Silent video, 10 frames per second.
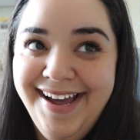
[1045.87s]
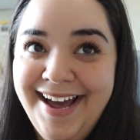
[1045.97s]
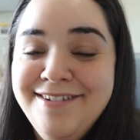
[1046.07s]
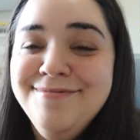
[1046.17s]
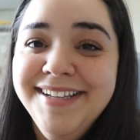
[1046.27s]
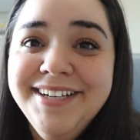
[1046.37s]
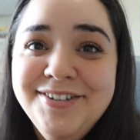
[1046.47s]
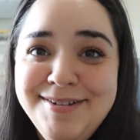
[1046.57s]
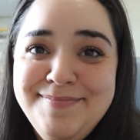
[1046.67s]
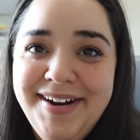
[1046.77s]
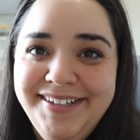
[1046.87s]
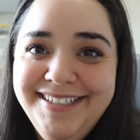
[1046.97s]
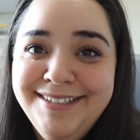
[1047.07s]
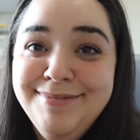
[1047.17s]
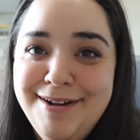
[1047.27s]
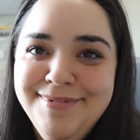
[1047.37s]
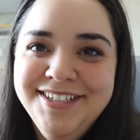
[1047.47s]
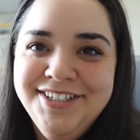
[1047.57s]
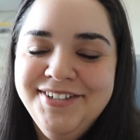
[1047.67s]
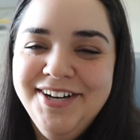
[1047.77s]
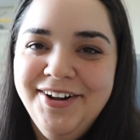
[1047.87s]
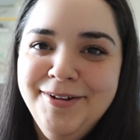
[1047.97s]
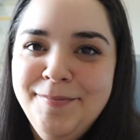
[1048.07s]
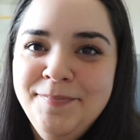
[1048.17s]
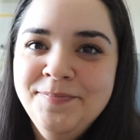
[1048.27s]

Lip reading: I'm a little embarrassed, but I'm gonna show y'all.